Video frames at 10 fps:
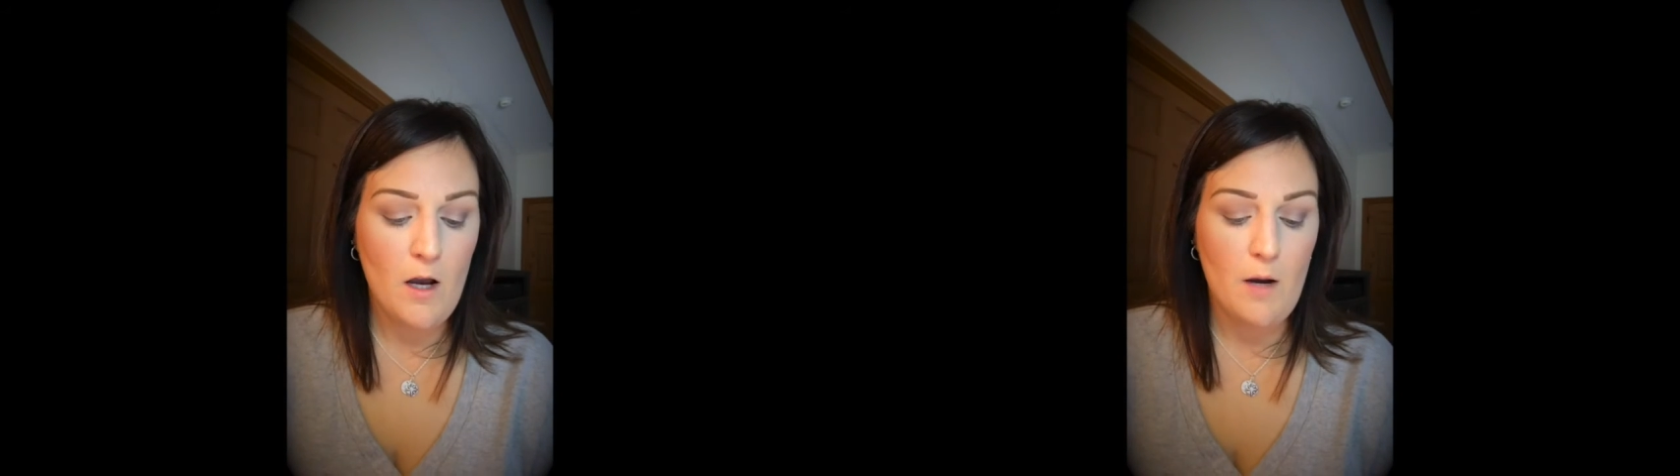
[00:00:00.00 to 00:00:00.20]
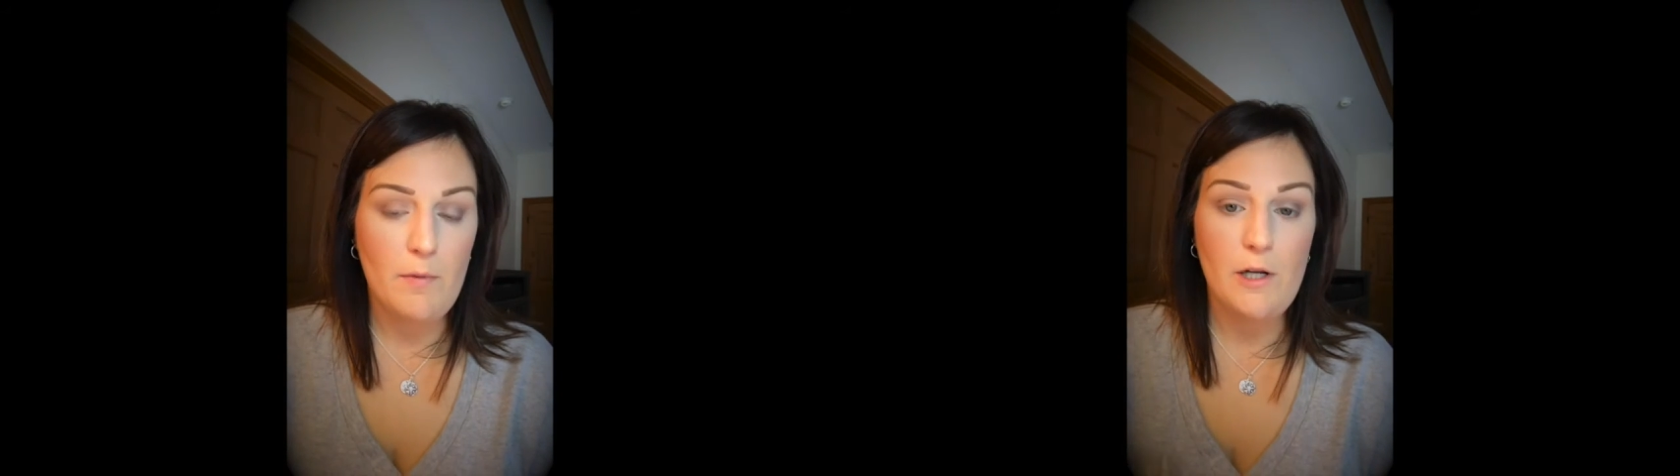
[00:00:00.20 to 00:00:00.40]

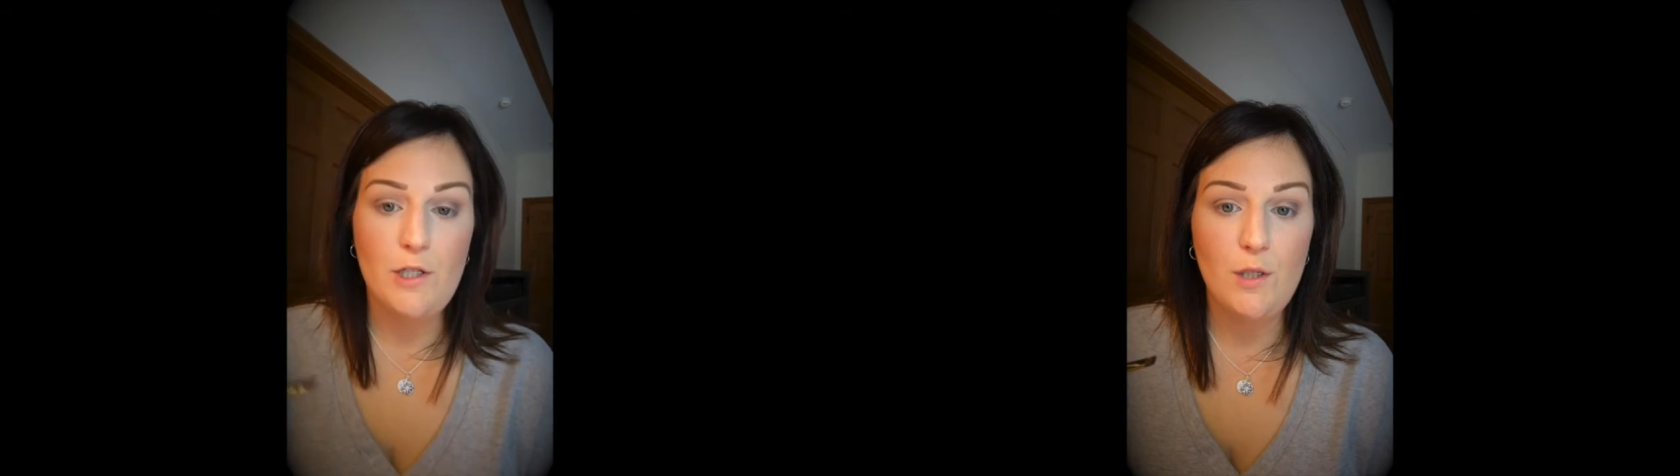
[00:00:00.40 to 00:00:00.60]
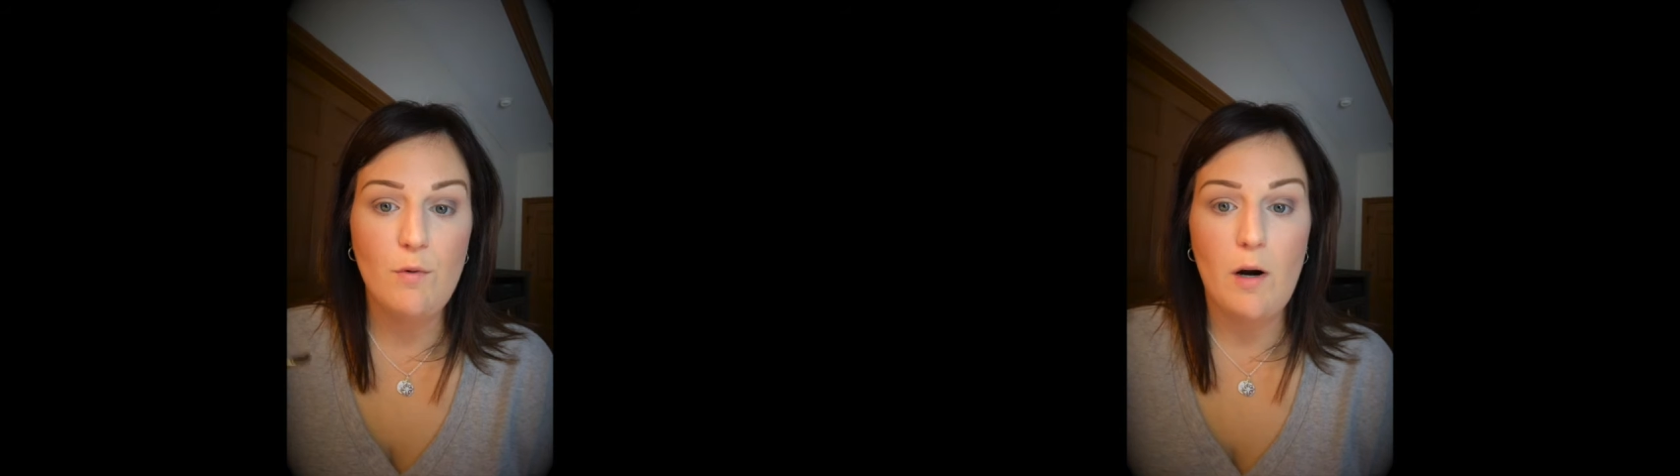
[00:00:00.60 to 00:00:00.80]
but I
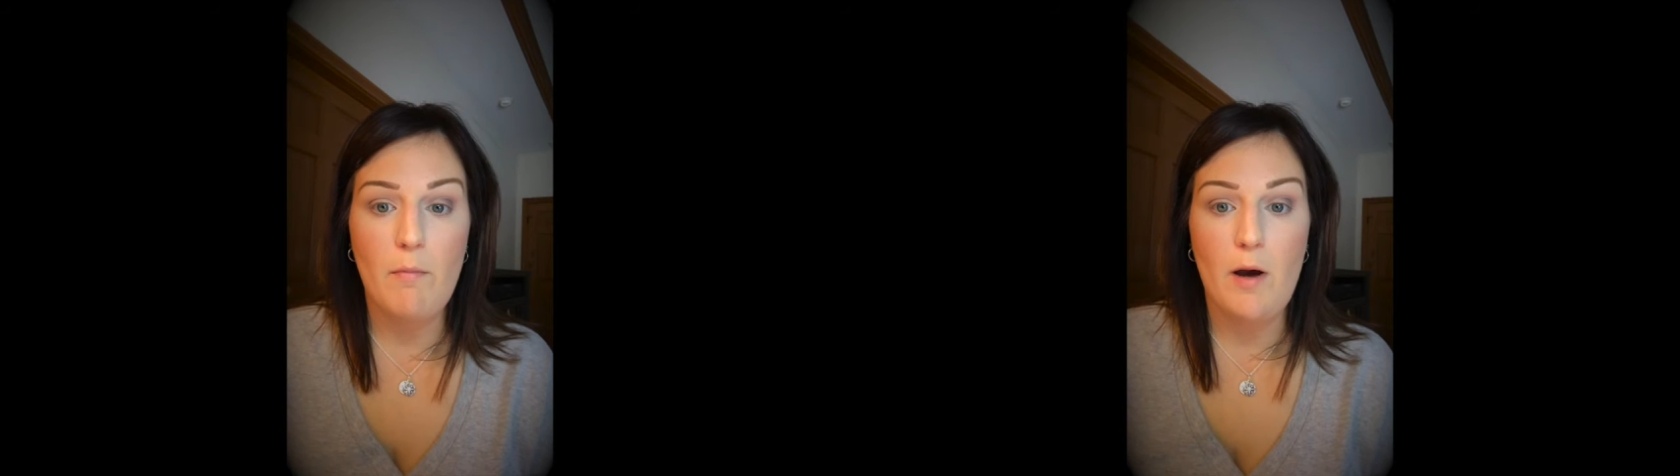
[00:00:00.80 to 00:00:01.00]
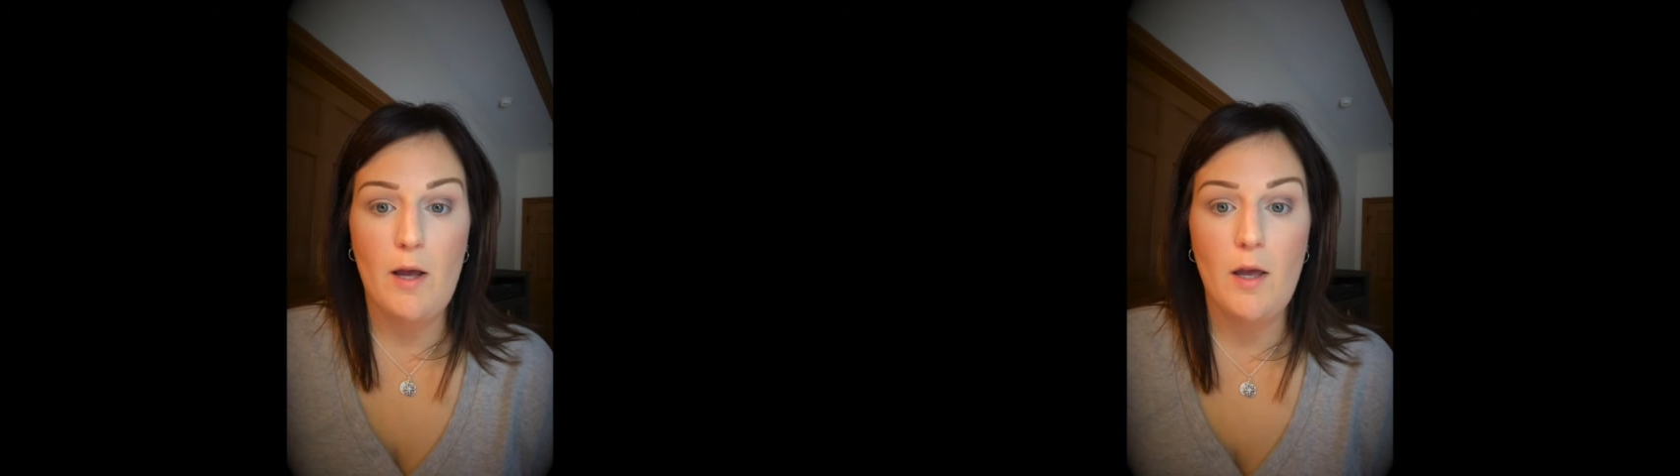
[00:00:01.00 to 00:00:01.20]
do want
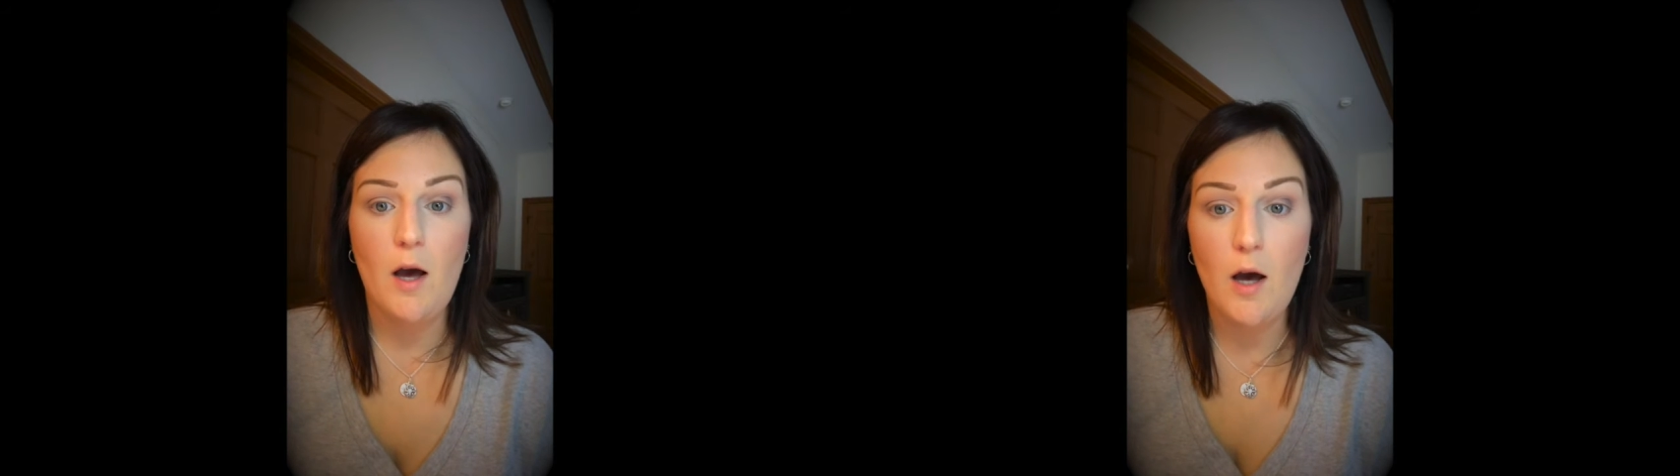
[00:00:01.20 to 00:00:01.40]
my